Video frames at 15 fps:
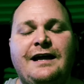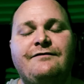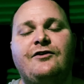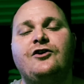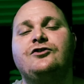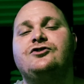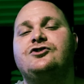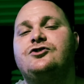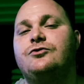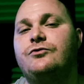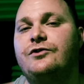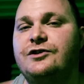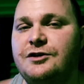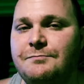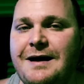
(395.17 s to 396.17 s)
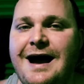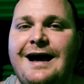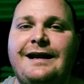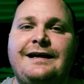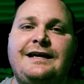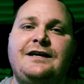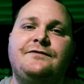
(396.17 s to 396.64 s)
They've heard stories
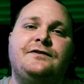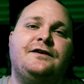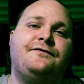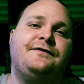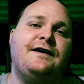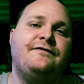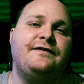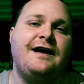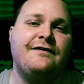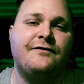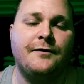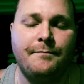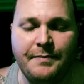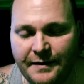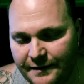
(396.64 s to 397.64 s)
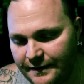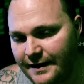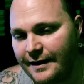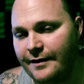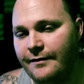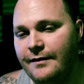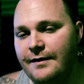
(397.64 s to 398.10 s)
about it, even if they've never been
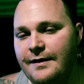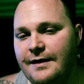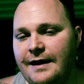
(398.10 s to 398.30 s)
there.